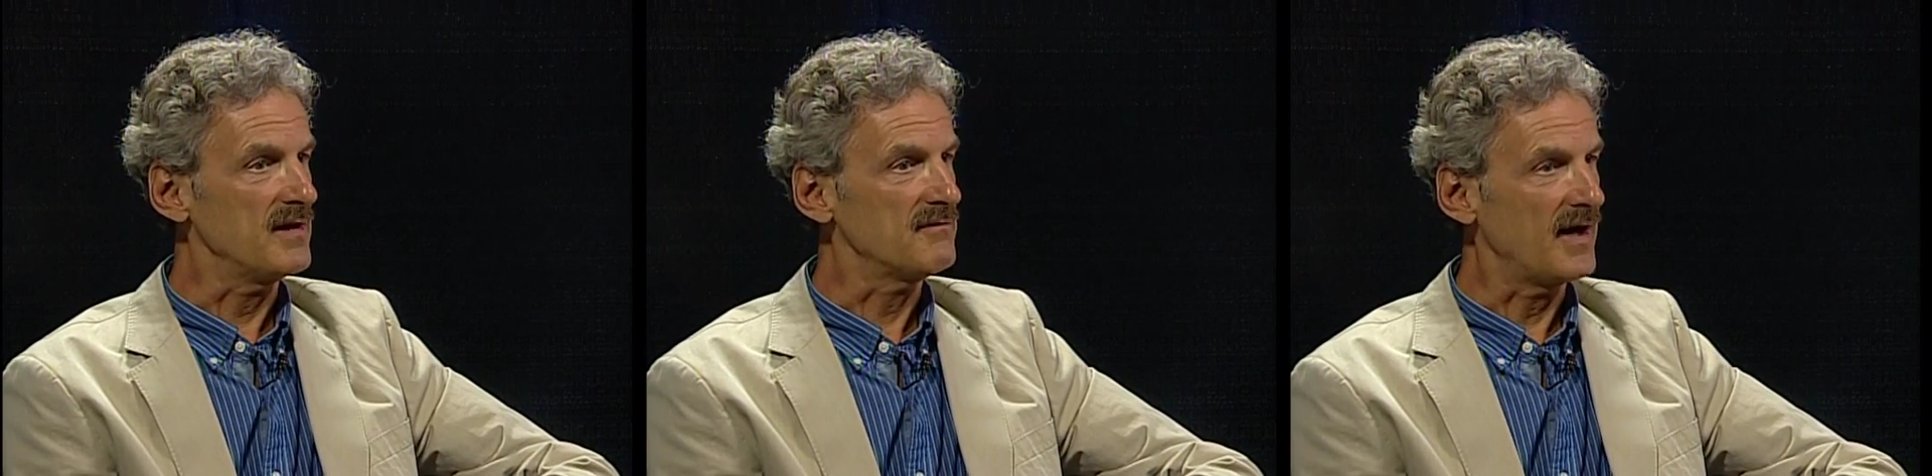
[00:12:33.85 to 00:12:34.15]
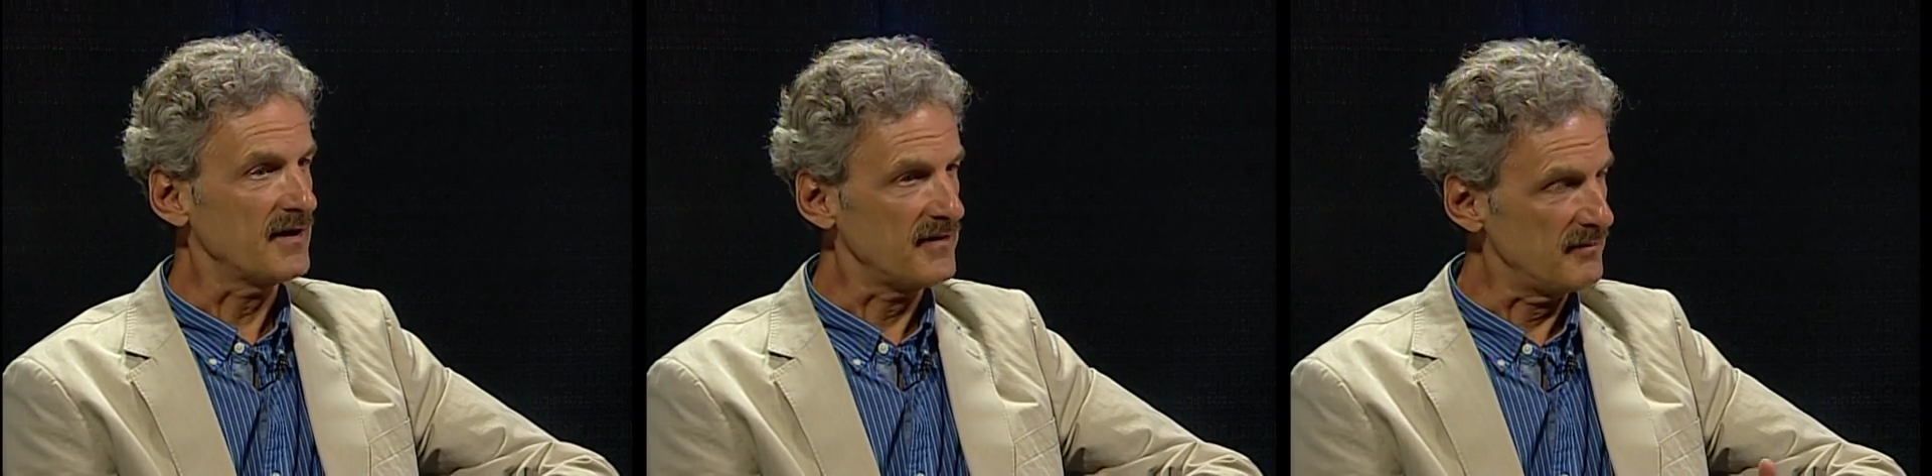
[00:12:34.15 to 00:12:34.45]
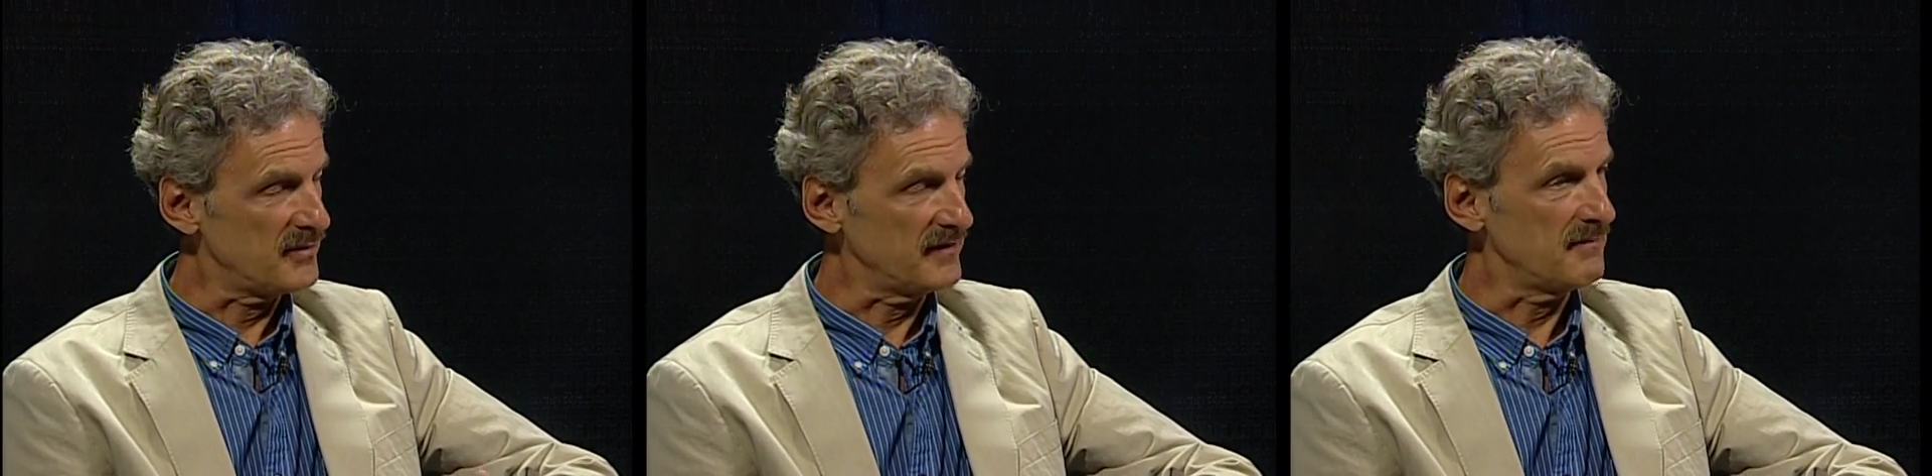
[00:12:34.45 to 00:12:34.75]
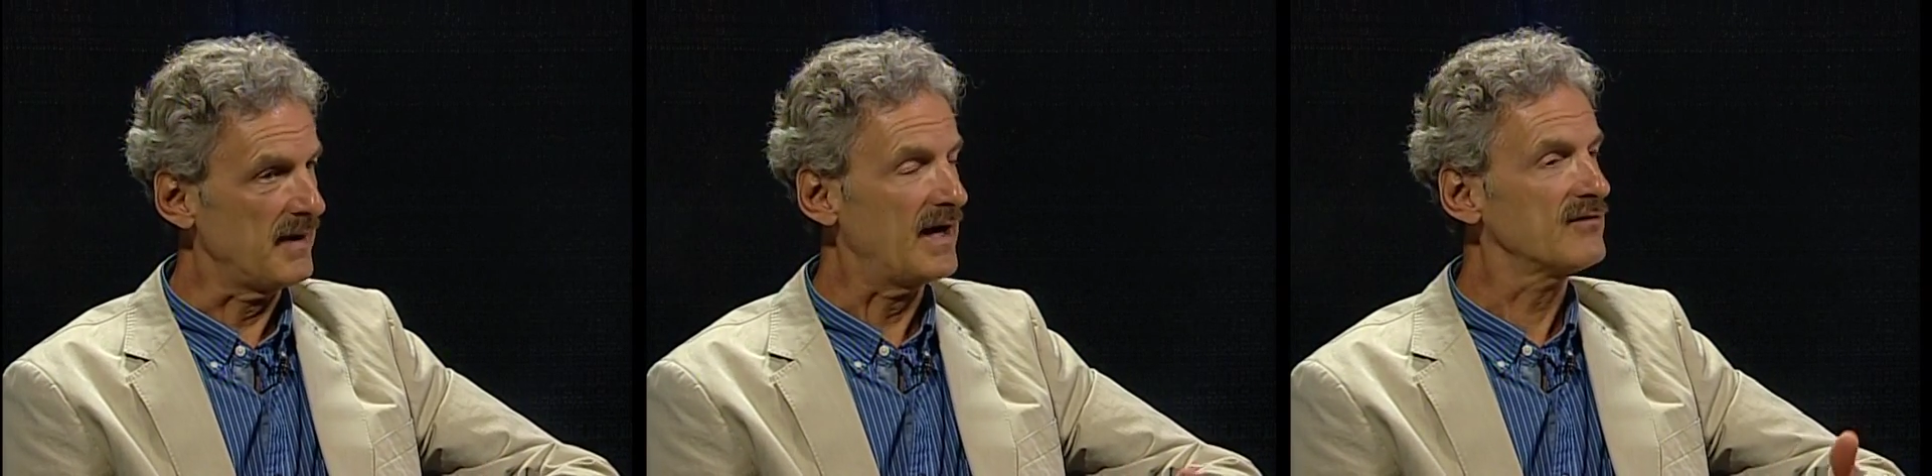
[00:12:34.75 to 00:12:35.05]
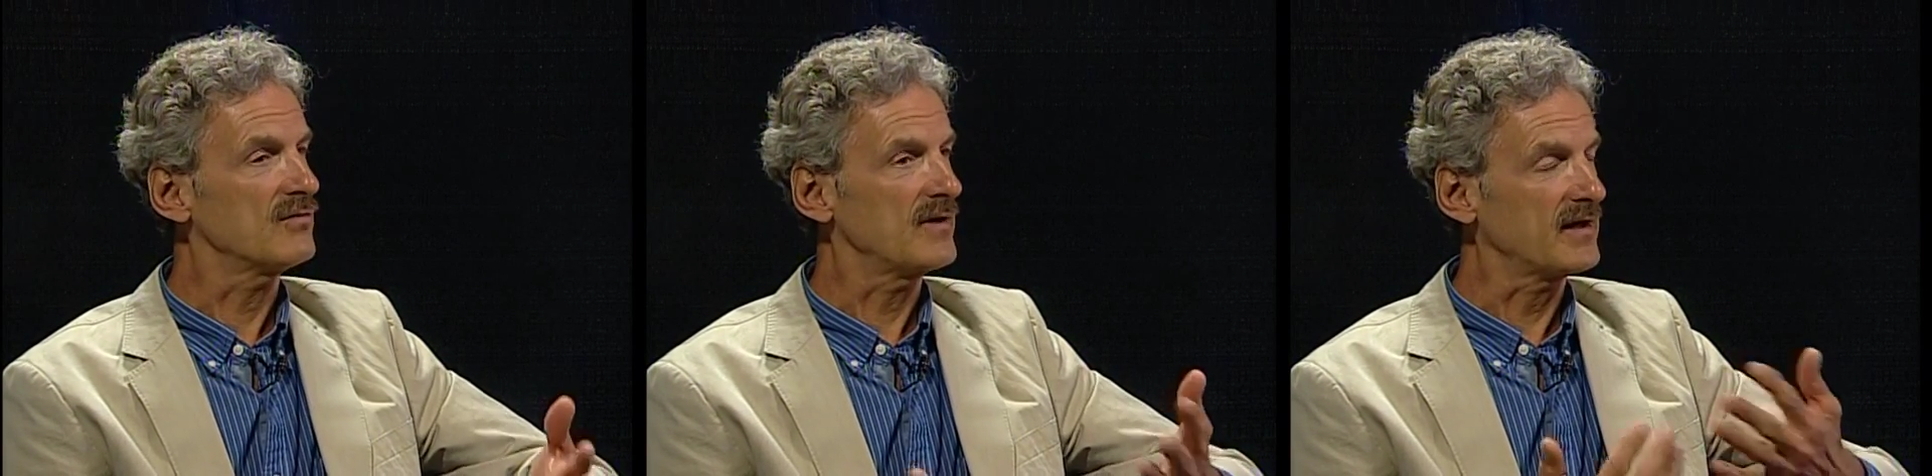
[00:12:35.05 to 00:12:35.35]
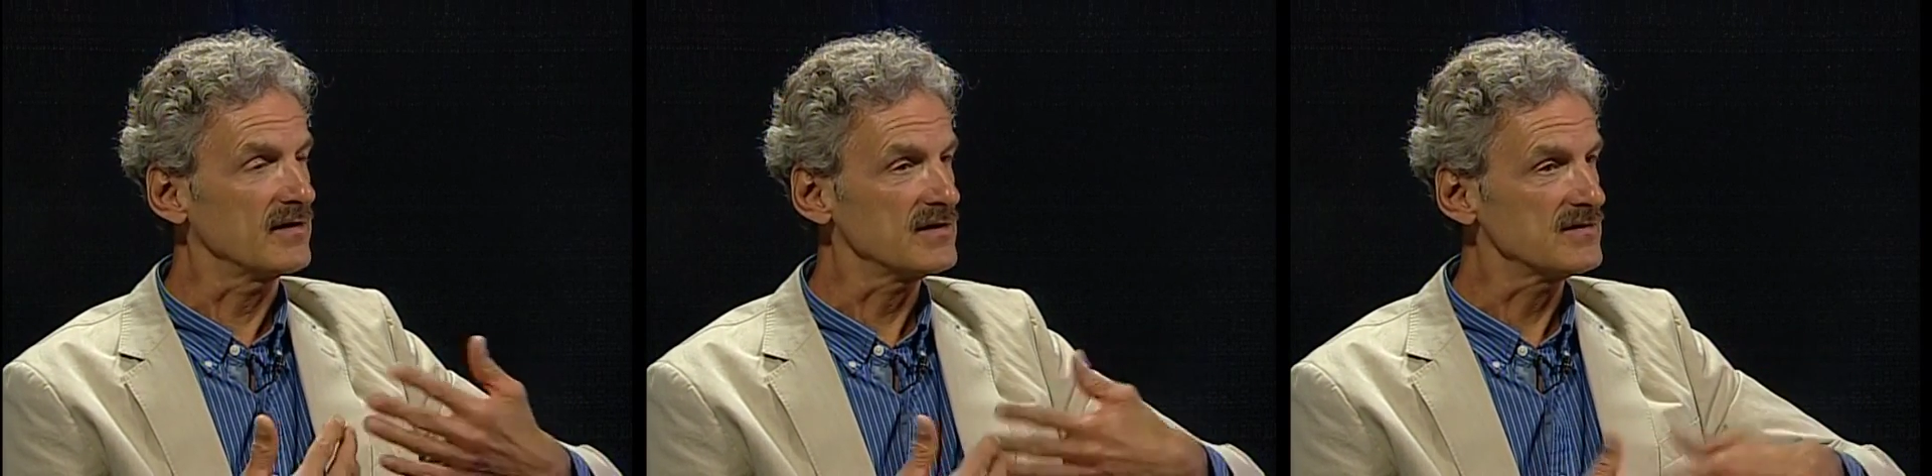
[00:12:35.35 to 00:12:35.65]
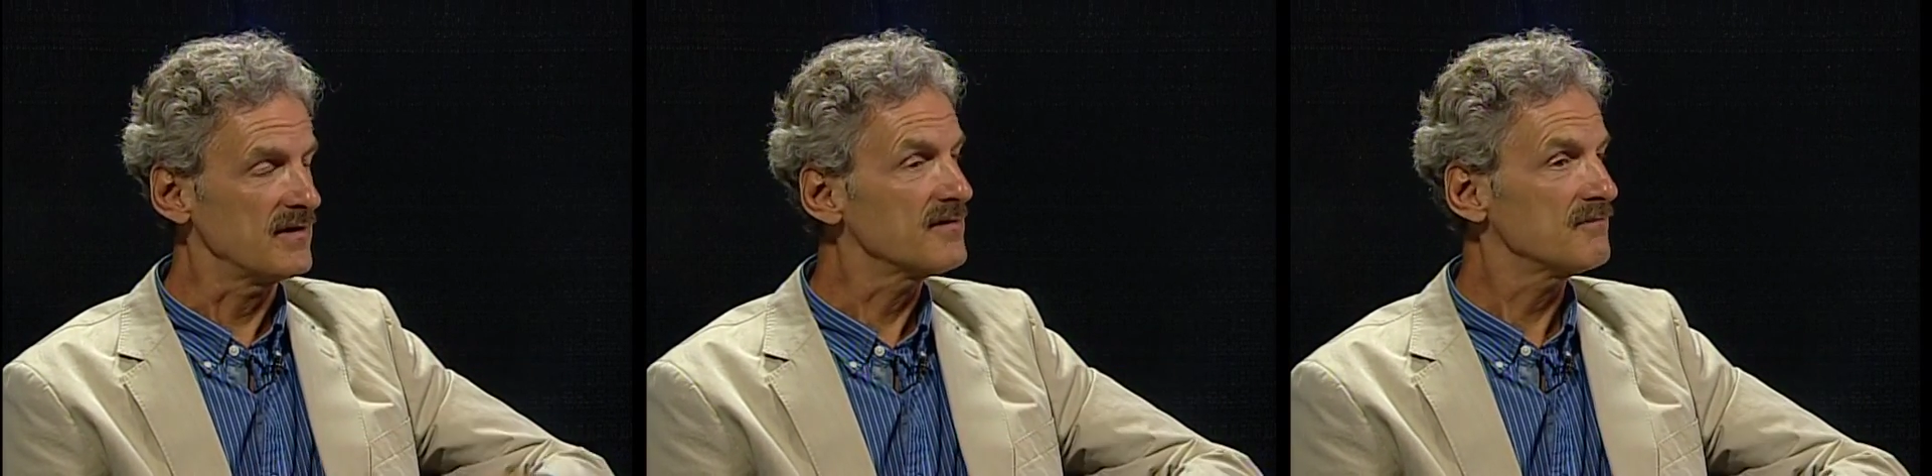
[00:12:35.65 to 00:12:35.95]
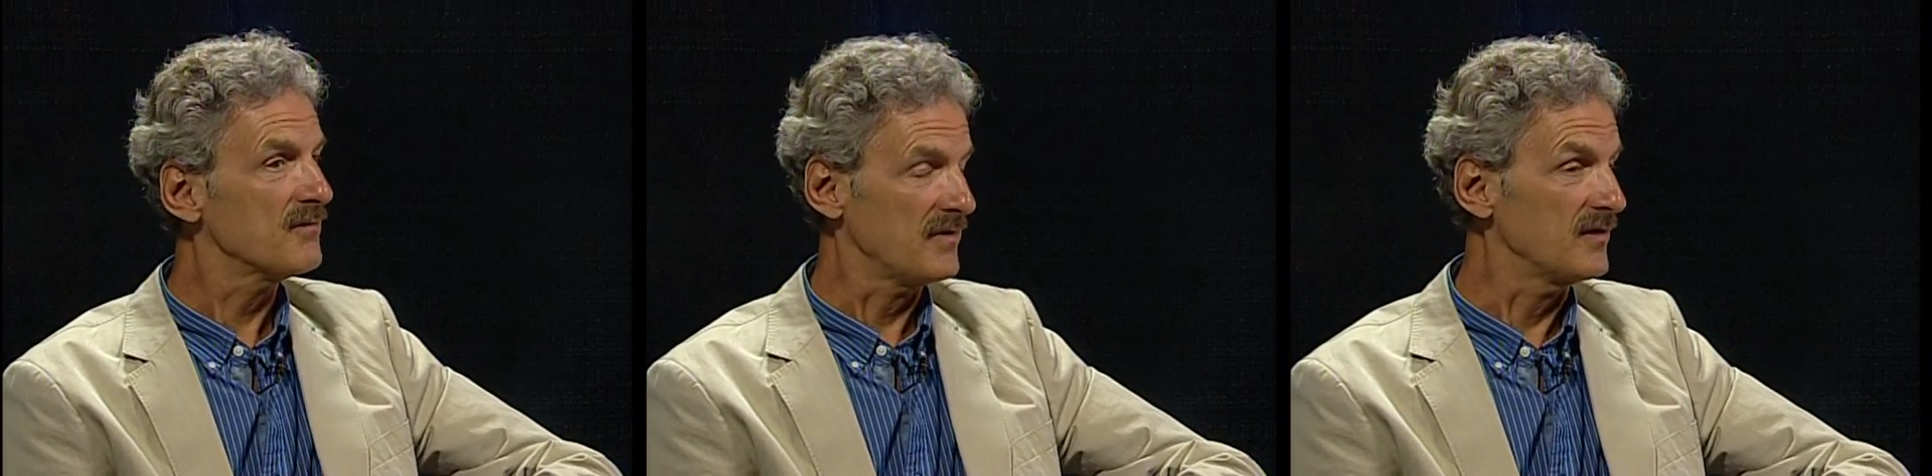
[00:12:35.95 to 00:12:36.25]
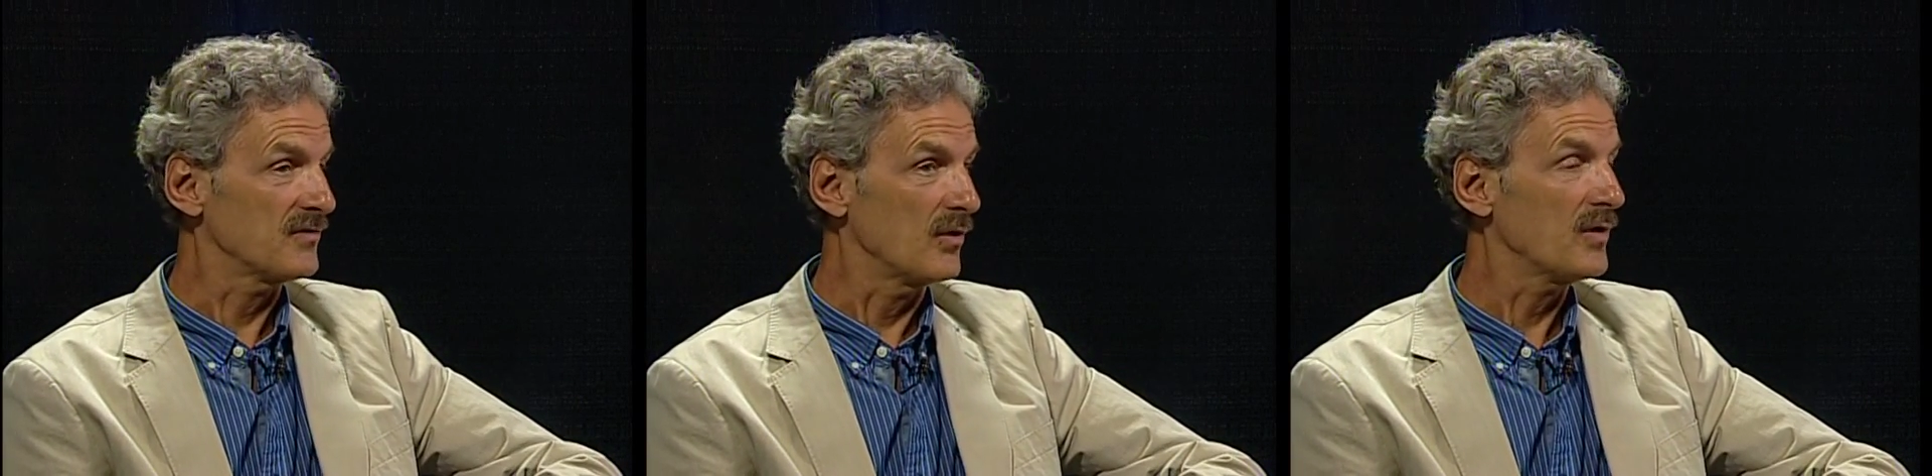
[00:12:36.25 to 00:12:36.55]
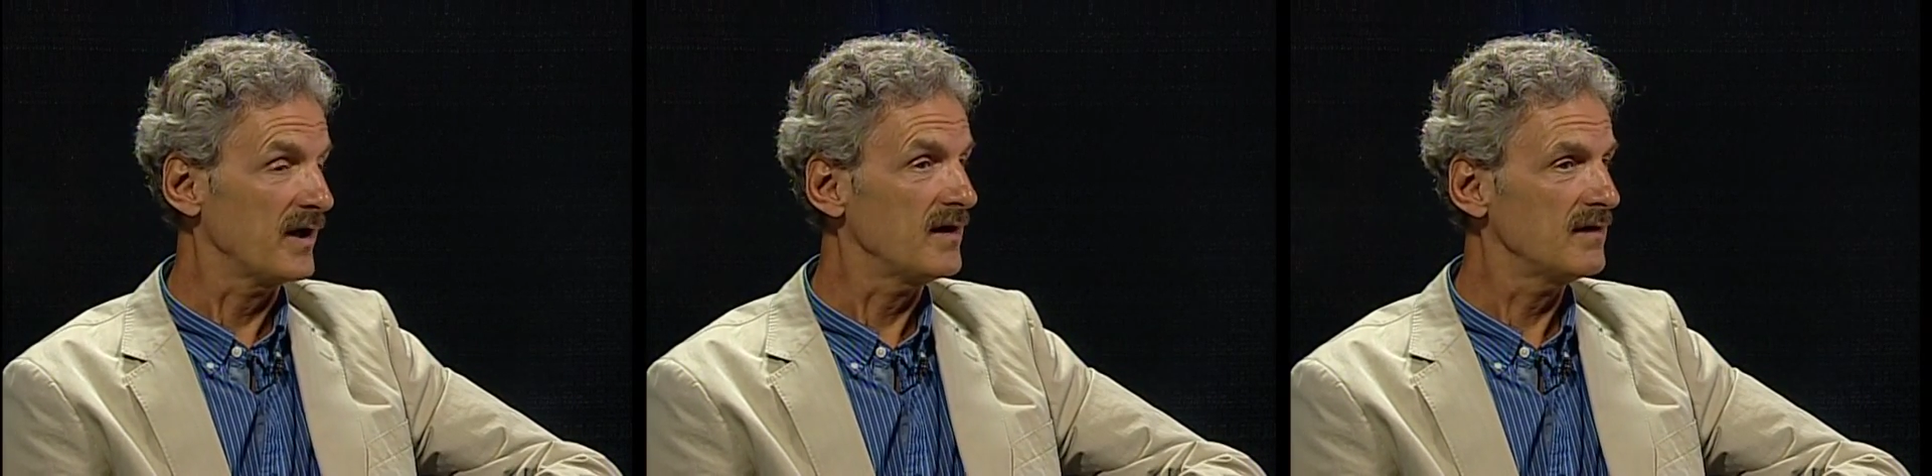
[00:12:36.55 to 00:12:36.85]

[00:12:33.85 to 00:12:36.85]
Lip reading: in fact, then bring them back to a recognition that things are okay,